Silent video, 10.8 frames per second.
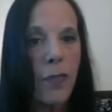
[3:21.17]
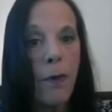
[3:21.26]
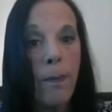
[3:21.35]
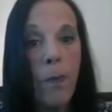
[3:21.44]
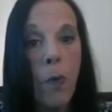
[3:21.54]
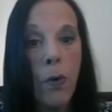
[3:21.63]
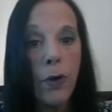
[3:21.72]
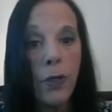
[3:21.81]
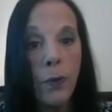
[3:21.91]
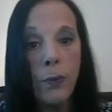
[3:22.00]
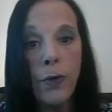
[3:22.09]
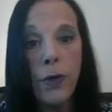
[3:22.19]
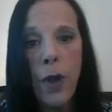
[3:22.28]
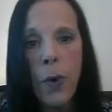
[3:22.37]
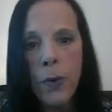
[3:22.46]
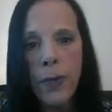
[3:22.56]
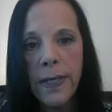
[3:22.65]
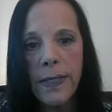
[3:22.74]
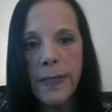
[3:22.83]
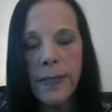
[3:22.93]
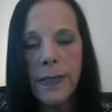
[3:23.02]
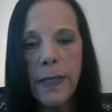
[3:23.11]
The more you
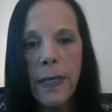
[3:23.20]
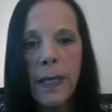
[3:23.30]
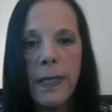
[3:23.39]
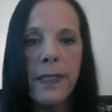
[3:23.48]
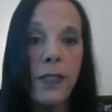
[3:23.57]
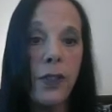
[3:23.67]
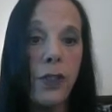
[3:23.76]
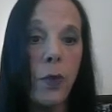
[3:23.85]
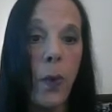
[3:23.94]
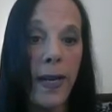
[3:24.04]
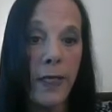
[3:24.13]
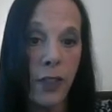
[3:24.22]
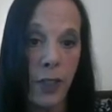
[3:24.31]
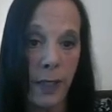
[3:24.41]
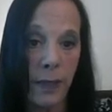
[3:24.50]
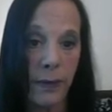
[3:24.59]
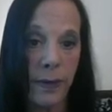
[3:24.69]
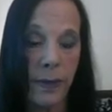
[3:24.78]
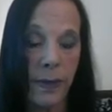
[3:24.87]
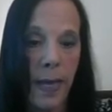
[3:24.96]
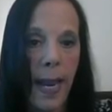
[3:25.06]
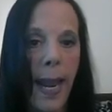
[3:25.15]
notice
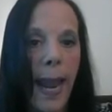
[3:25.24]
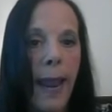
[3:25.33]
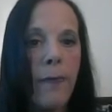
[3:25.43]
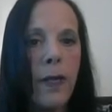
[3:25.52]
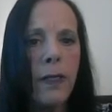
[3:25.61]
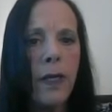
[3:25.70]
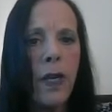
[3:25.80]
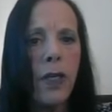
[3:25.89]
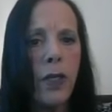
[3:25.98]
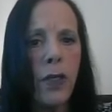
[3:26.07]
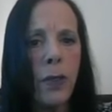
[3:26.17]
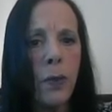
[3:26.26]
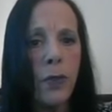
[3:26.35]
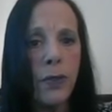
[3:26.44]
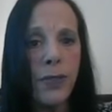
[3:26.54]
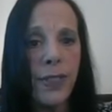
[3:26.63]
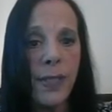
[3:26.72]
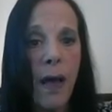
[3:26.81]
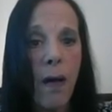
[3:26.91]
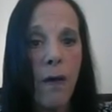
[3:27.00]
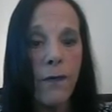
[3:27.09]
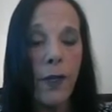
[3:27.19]
situations, and then you
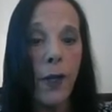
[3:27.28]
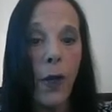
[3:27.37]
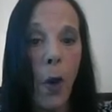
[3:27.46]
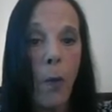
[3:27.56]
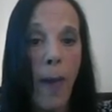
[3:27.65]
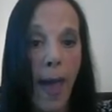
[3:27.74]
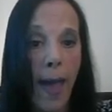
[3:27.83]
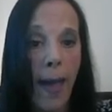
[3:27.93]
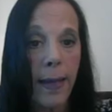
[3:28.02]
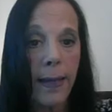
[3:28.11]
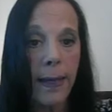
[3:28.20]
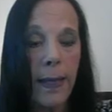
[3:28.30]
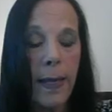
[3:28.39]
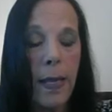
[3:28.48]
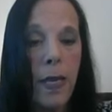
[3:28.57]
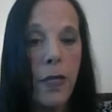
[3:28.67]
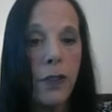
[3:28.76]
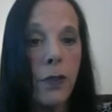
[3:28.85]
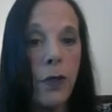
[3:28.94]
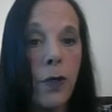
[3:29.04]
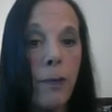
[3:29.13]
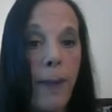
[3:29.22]
yourself can go back to
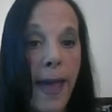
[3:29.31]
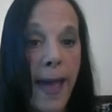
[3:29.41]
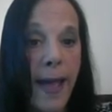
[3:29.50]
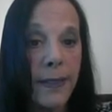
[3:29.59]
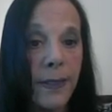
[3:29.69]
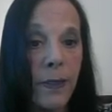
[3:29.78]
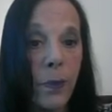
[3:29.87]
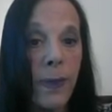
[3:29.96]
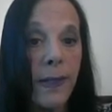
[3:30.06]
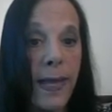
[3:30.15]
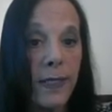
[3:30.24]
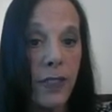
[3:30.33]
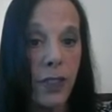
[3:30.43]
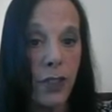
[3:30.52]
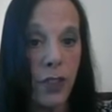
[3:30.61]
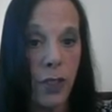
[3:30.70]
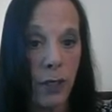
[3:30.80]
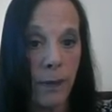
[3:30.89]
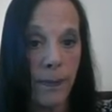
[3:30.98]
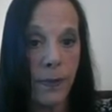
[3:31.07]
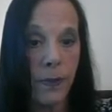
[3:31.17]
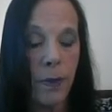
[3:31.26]
your past
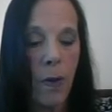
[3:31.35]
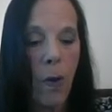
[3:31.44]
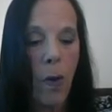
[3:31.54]
relationships,